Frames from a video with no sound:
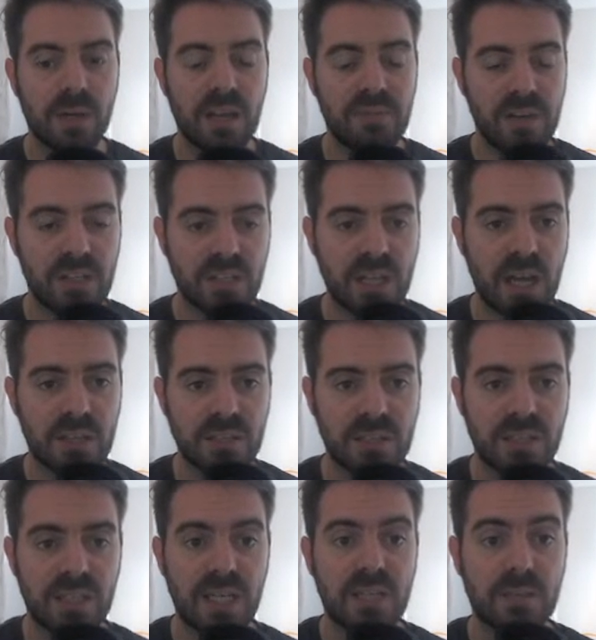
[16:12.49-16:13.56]
If he starts the
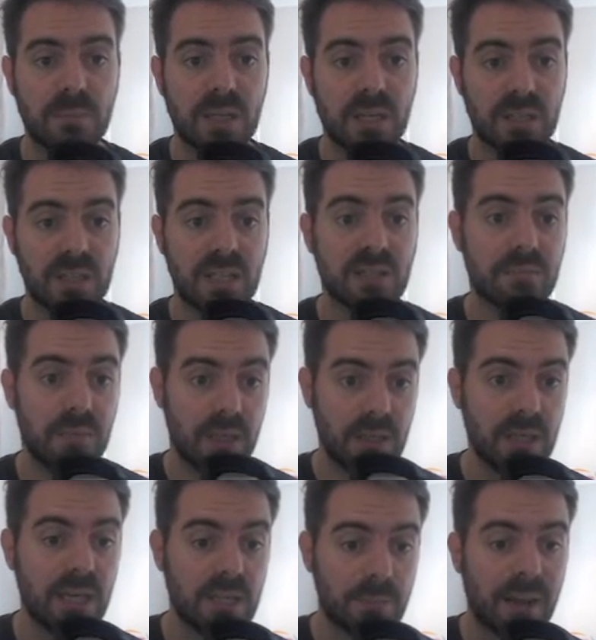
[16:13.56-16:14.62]
season because
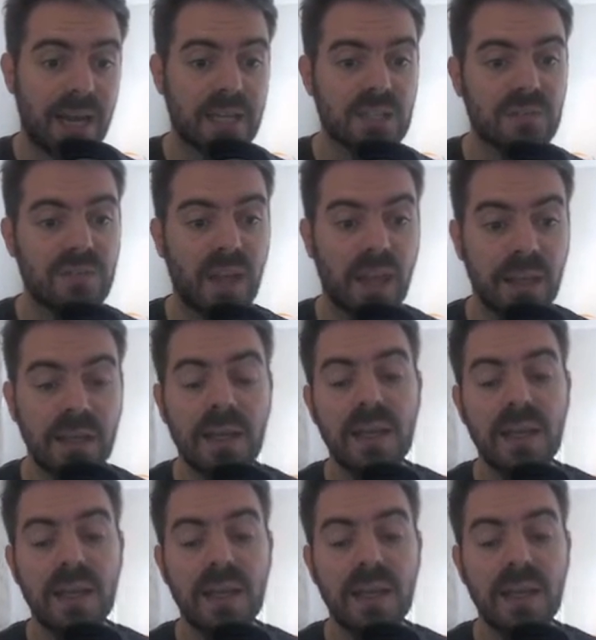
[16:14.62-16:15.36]
he's past fit,